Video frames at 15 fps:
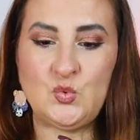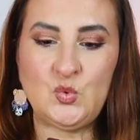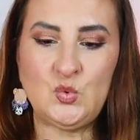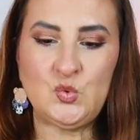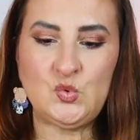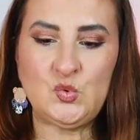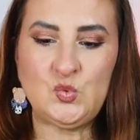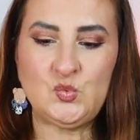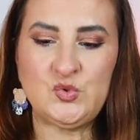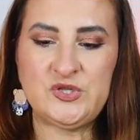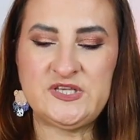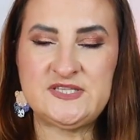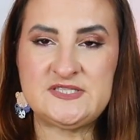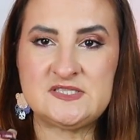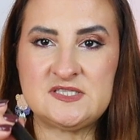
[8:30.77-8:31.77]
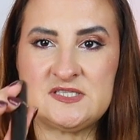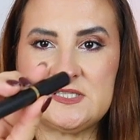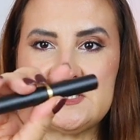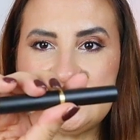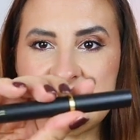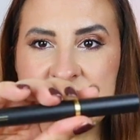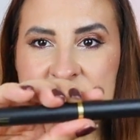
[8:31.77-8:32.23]
Ooh, what is
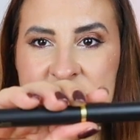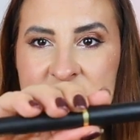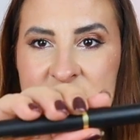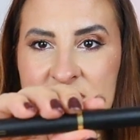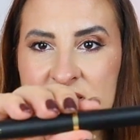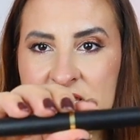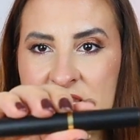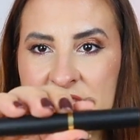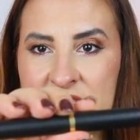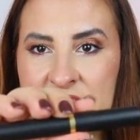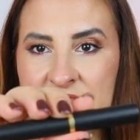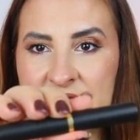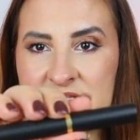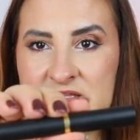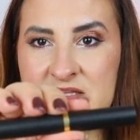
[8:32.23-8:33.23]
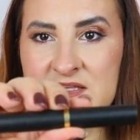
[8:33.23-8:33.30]
this? Look at that.